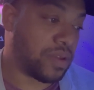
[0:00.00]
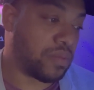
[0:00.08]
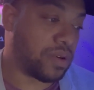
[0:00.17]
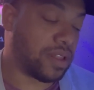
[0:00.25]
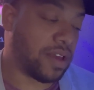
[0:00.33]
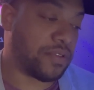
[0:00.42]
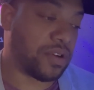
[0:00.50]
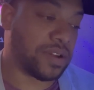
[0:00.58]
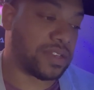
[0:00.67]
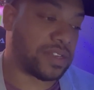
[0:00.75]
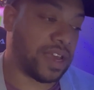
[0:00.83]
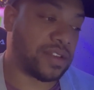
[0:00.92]
Would love your
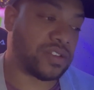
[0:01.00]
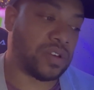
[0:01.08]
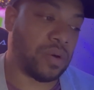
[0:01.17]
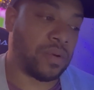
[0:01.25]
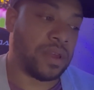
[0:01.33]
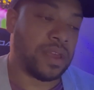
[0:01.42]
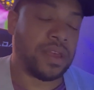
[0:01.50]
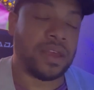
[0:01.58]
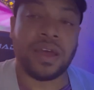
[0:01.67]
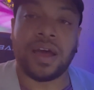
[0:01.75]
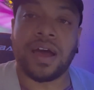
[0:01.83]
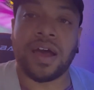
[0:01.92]
insight." So
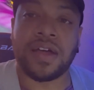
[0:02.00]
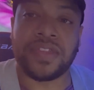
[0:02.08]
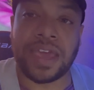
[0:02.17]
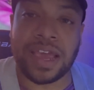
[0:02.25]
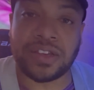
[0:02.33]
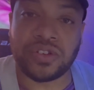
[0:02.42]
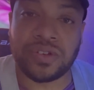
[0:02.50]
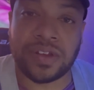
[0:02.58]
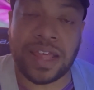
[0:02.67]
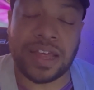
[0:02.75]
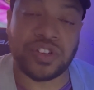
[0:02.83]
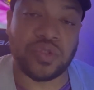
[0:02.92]
the answer to that,